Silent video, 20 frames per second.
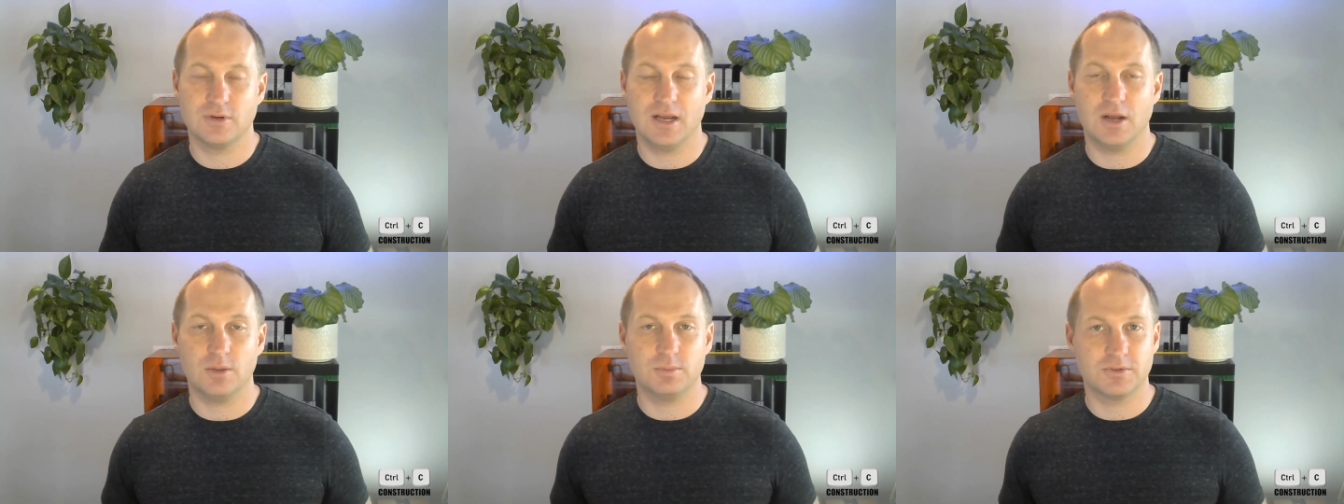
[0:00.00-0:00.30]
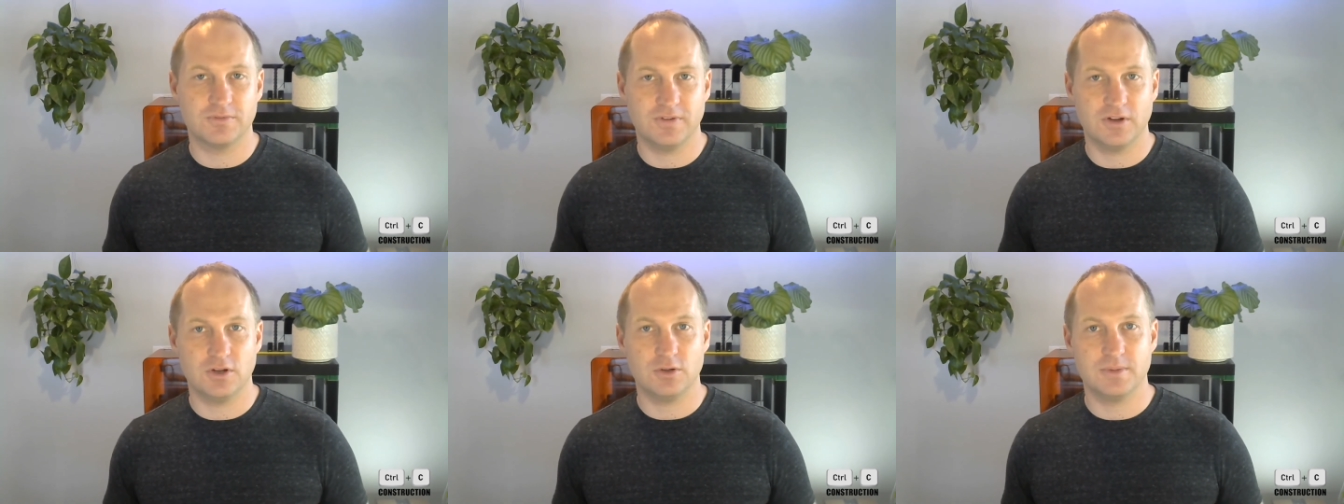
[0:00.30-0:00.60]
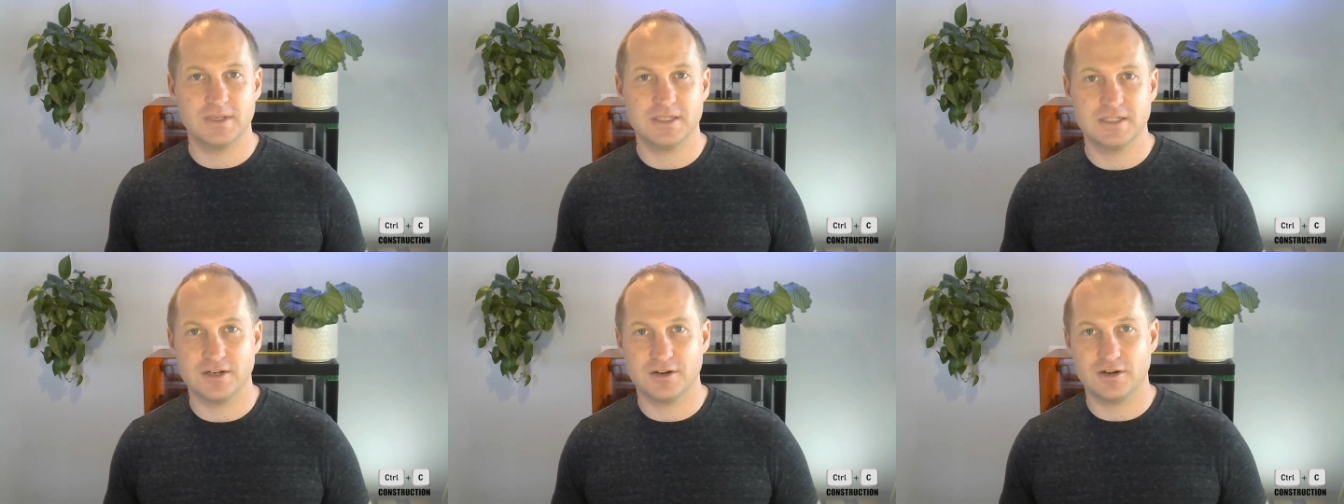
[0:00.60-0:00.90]
help develop
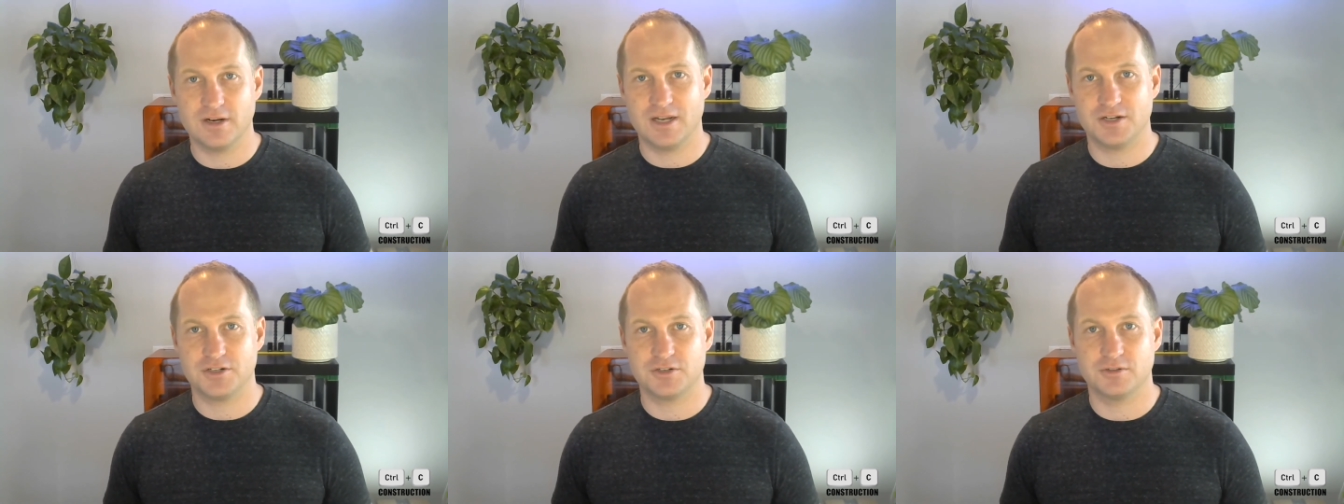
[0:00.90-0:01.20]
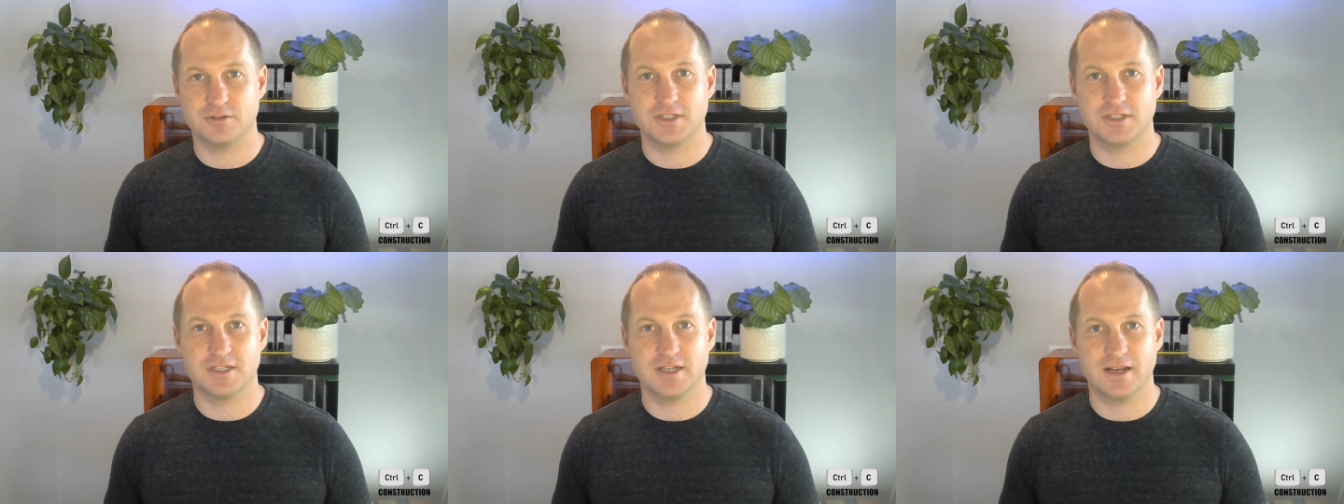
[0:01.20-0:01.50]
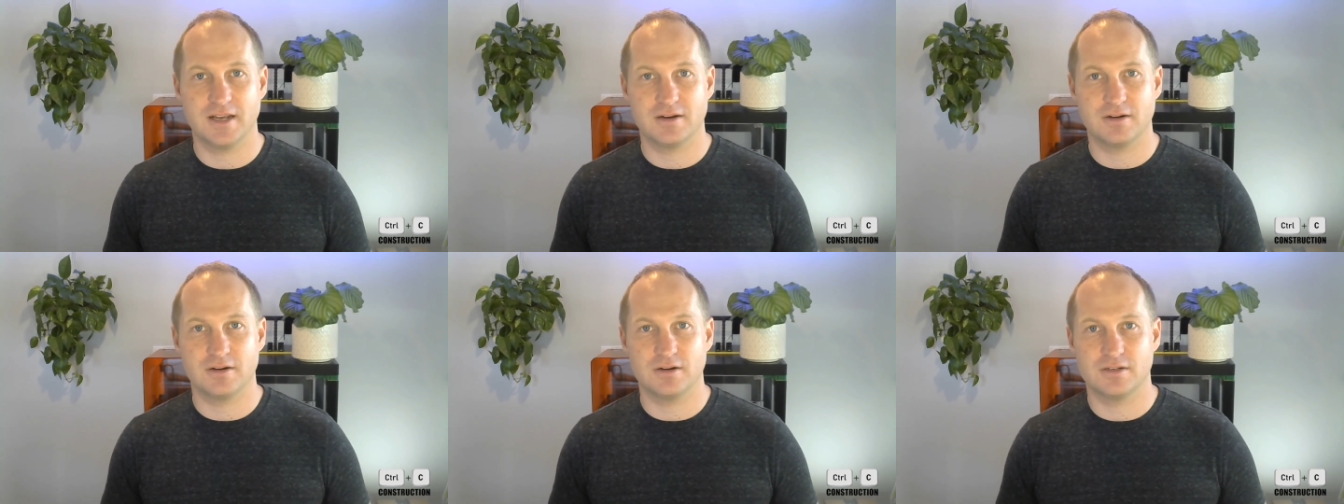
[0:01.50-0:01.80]
these international
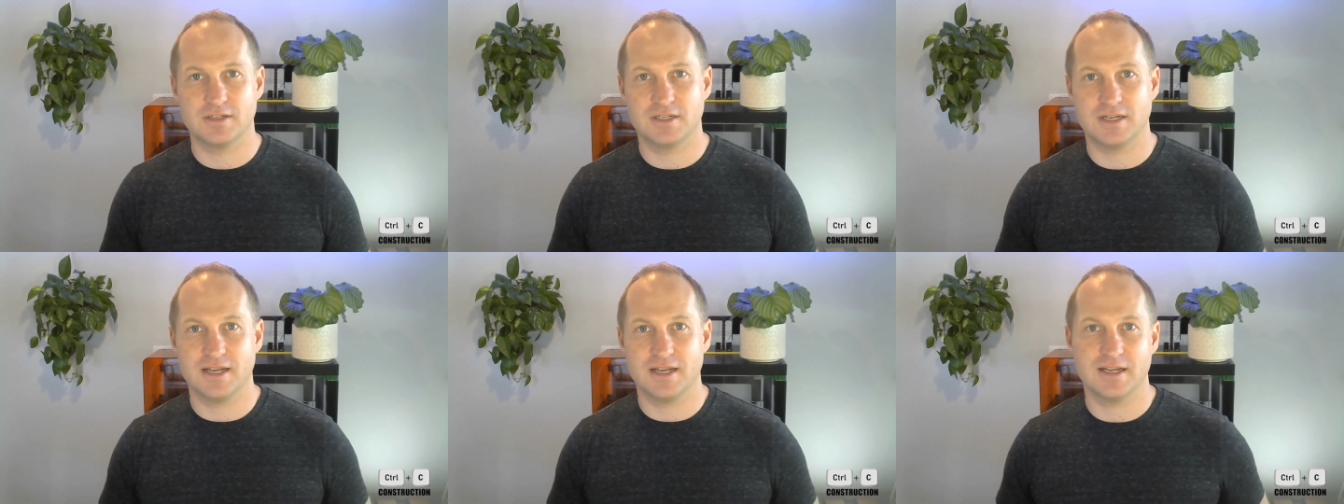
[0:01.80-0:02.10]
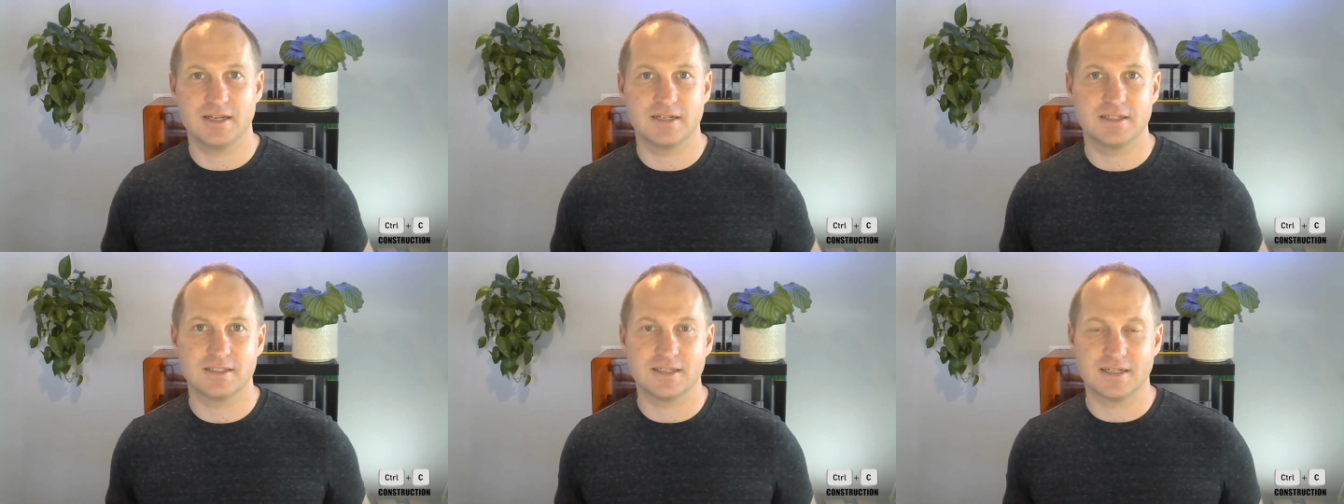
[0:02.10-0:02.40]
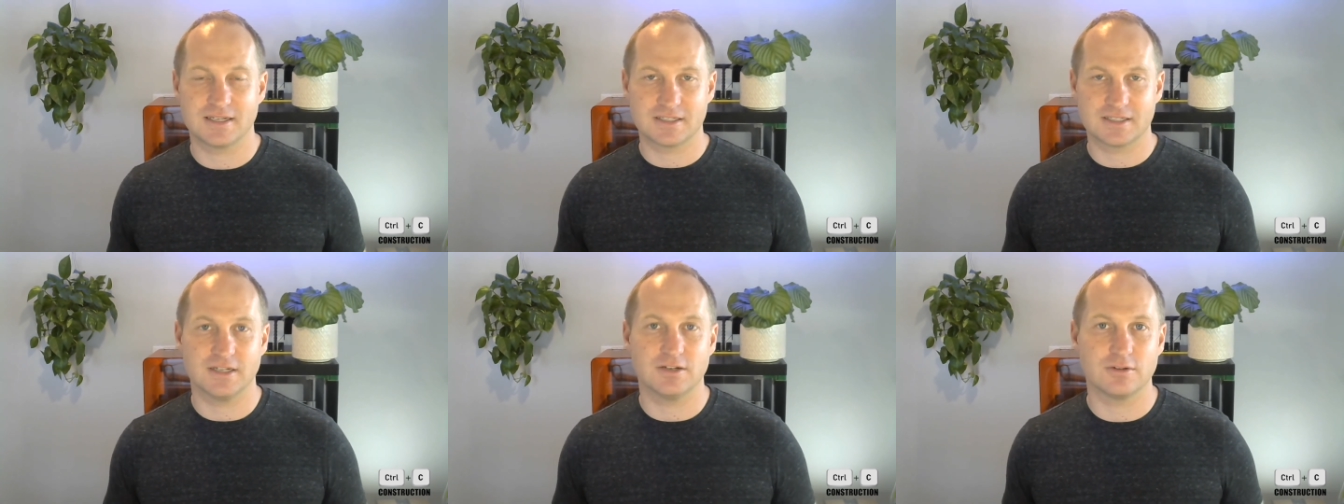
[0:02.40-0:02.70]
standards and
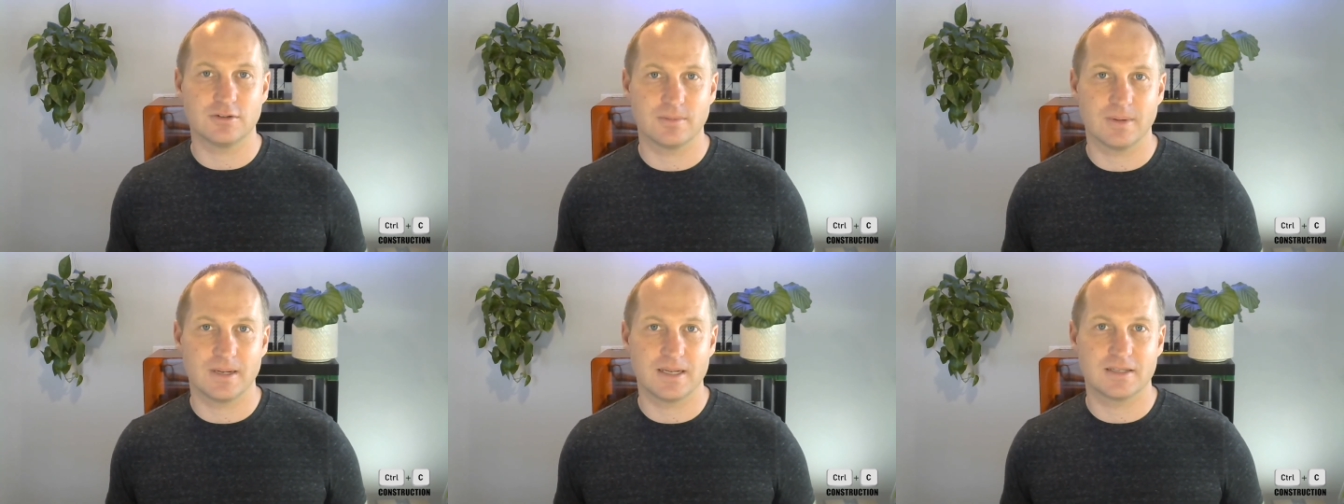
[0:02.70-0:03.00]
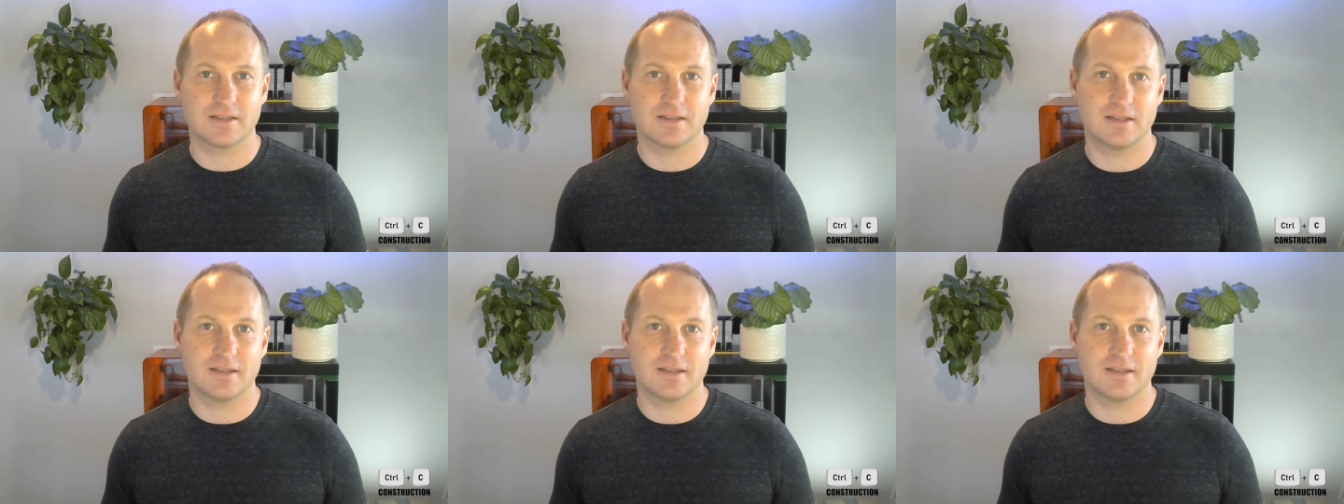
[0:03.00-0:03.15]
accelerate